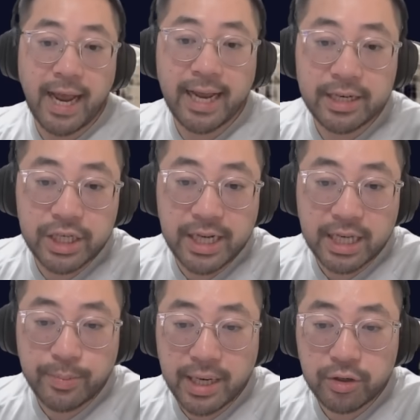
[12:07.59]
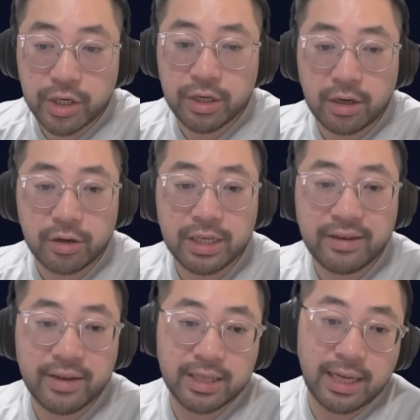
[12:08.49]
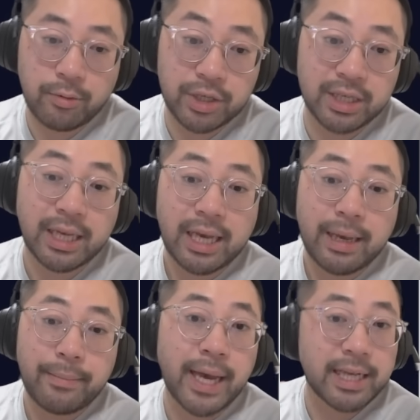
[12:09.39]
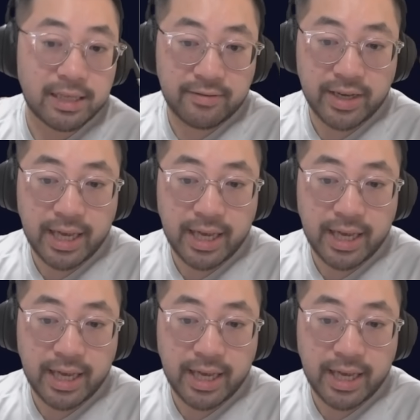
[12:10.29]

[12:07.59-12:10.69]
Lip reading: and she has penetration on her defense now, which is massive.